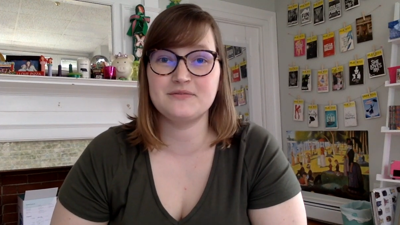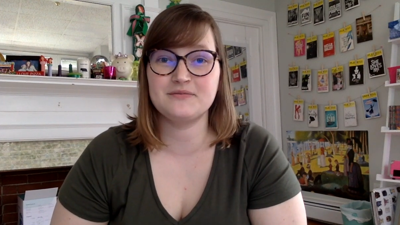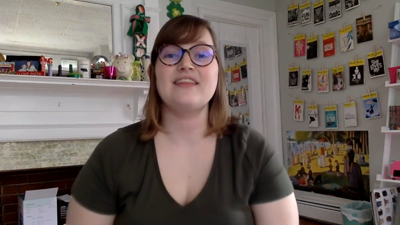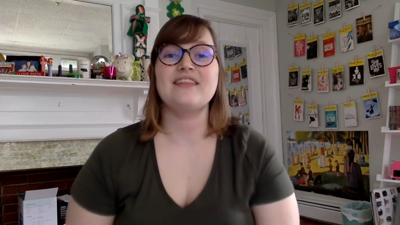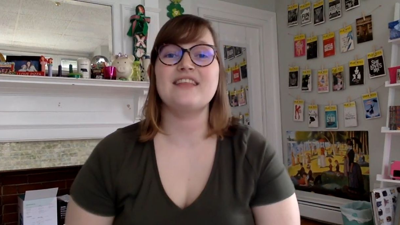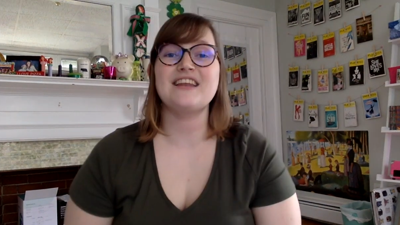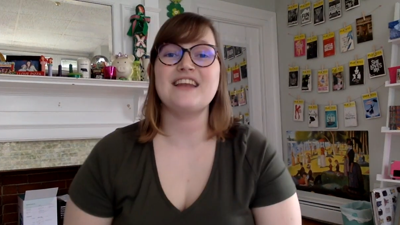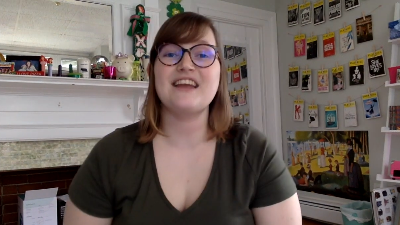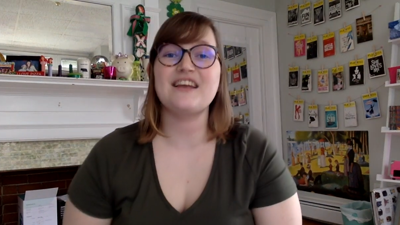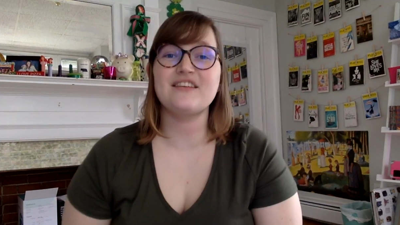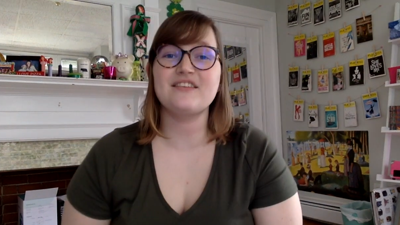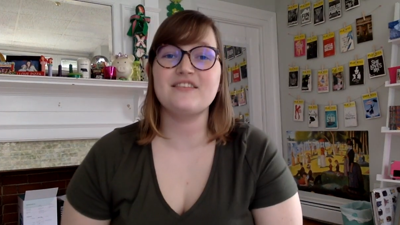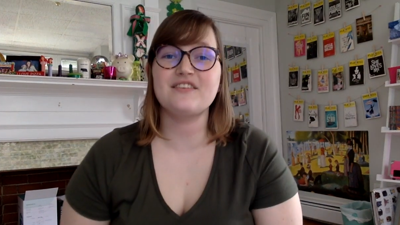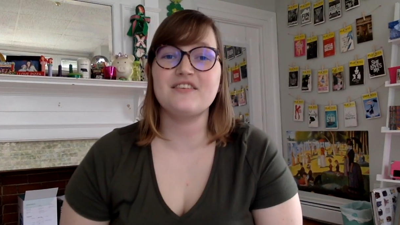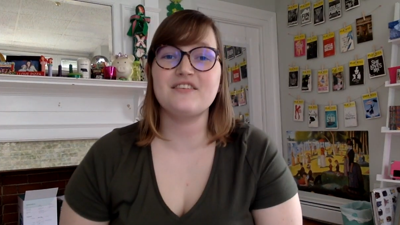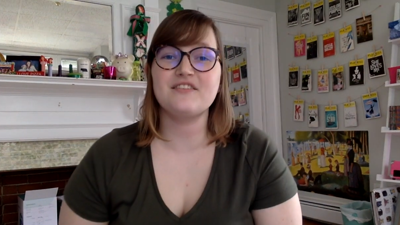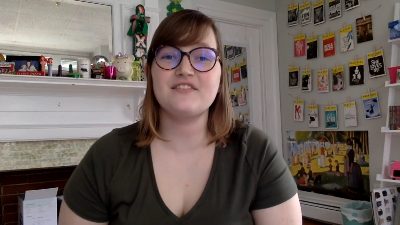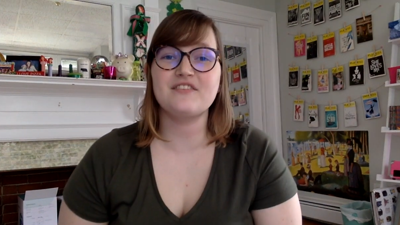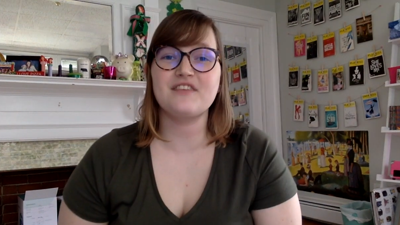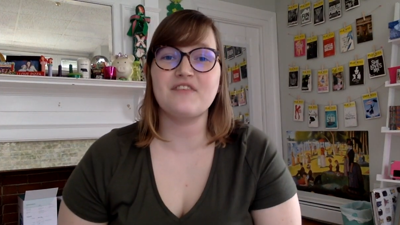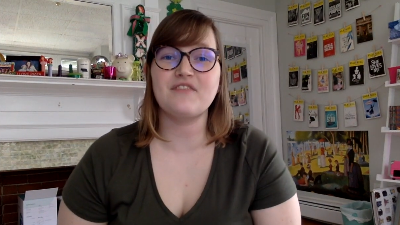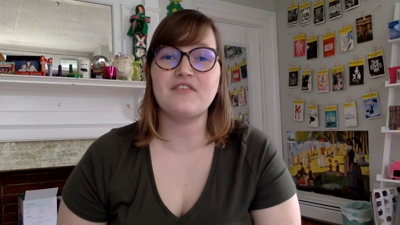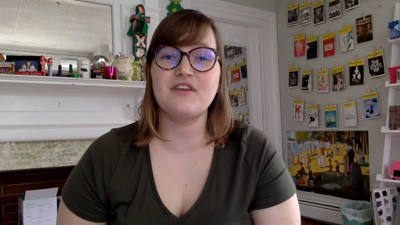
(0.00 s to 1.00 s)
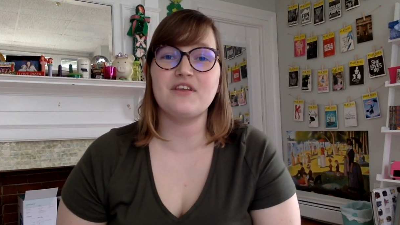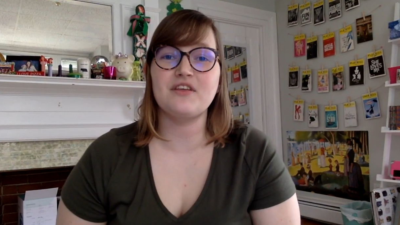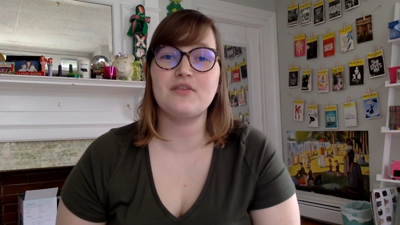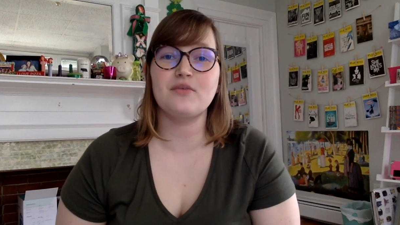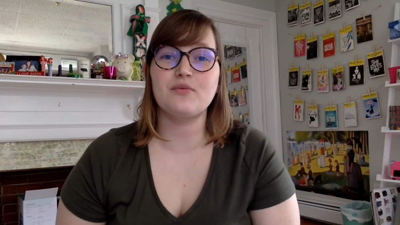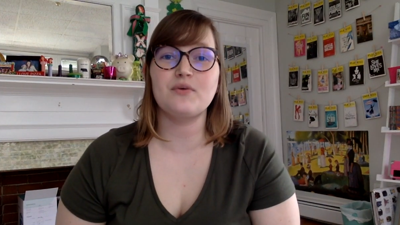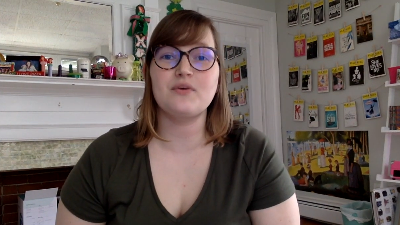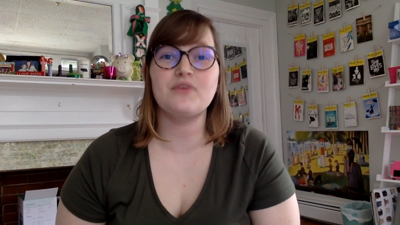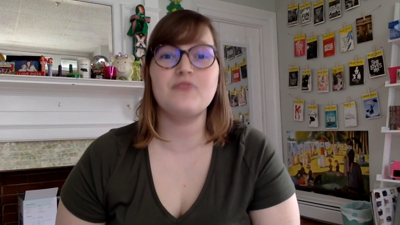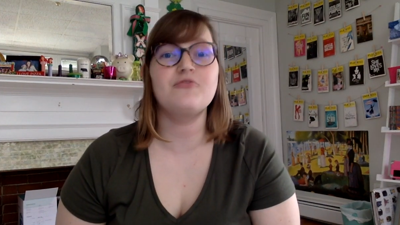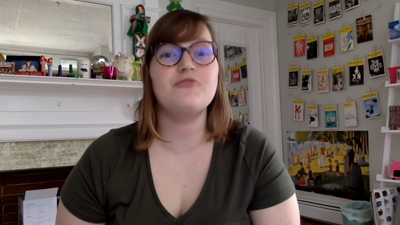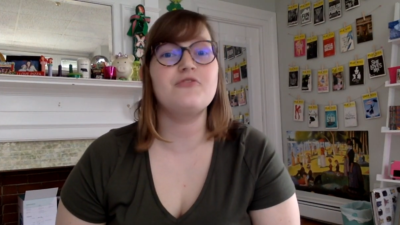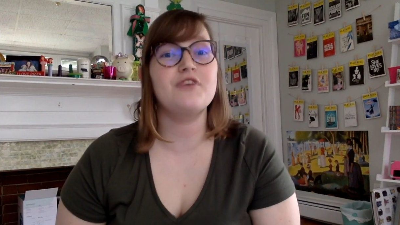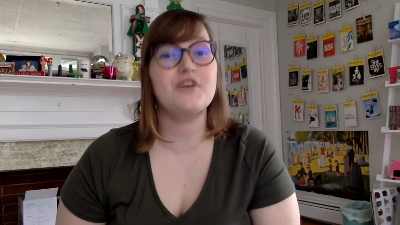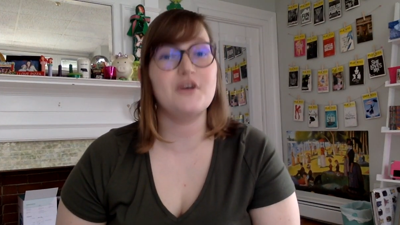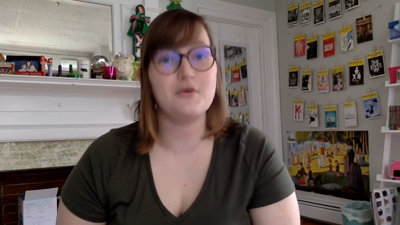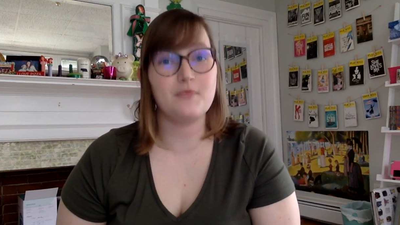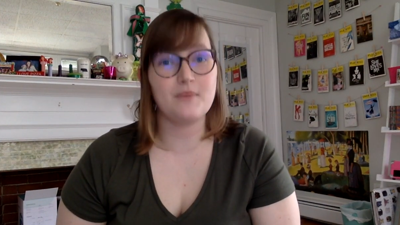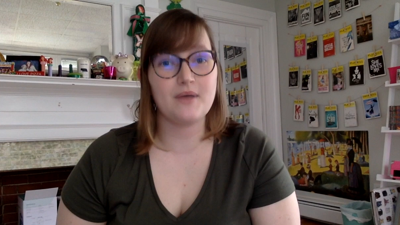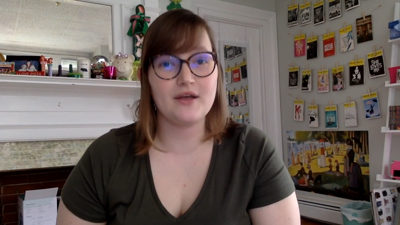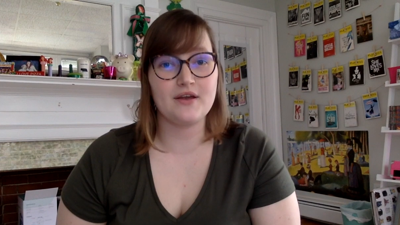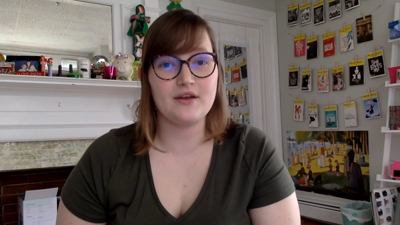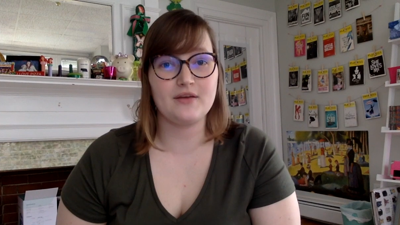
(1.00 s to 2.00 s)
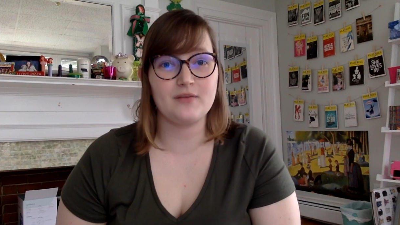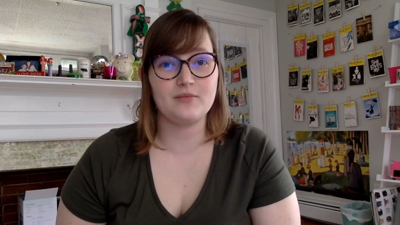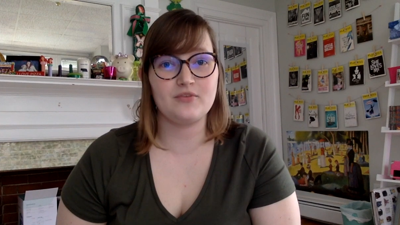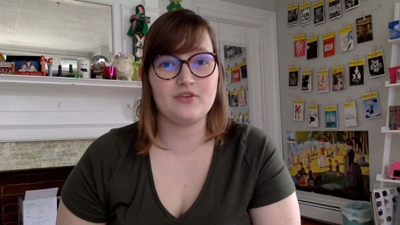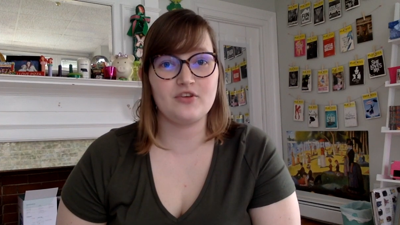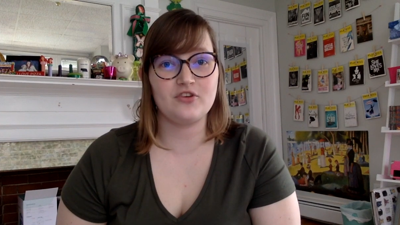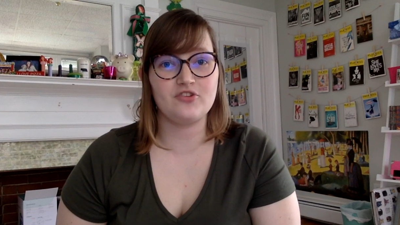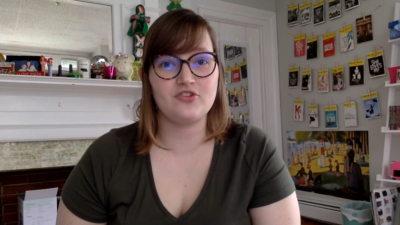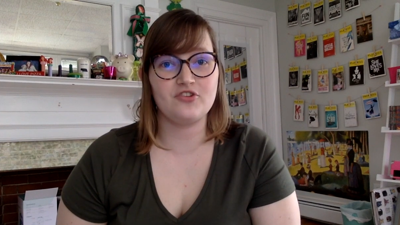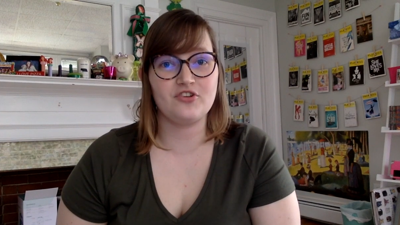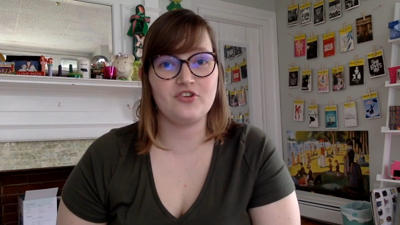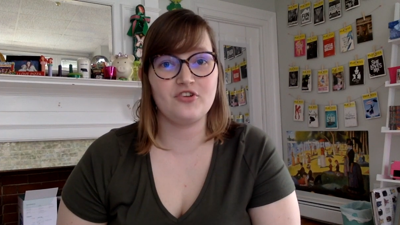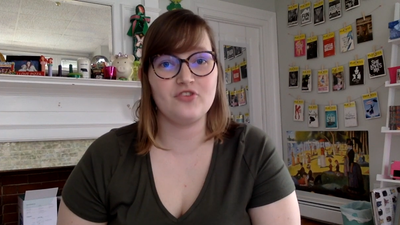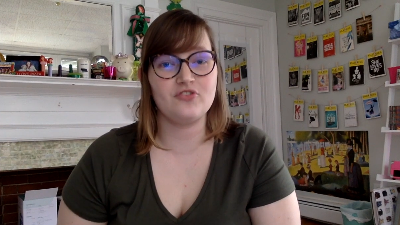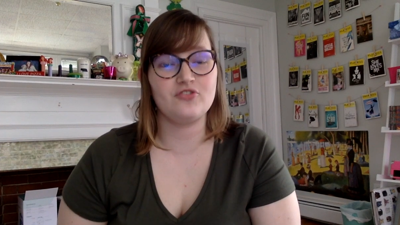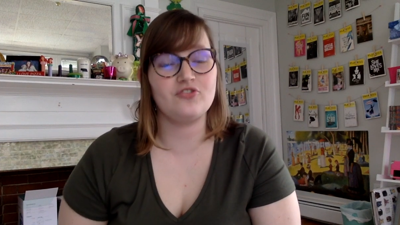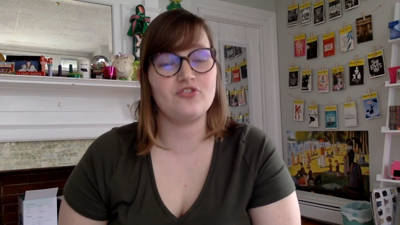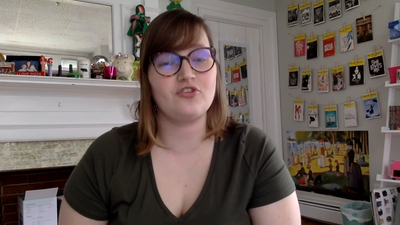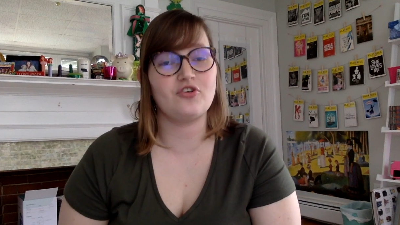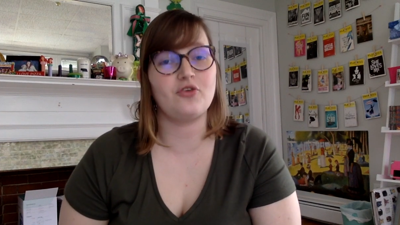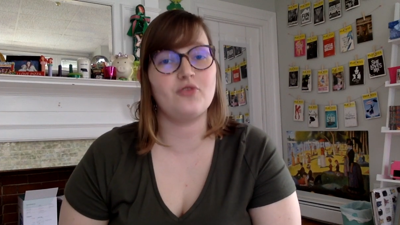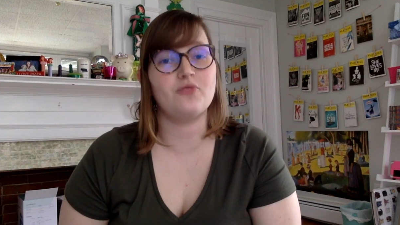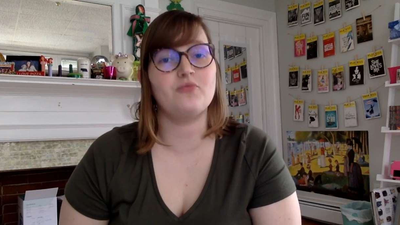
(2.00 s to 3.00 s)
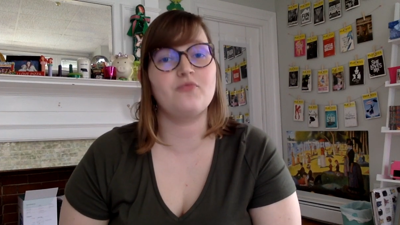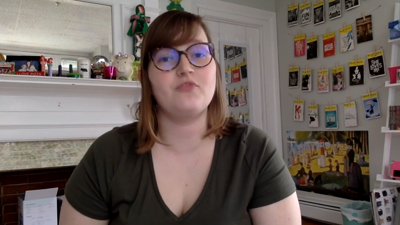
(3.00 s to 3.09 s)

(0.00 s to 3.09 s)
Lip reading: The 1973 film adaptation showed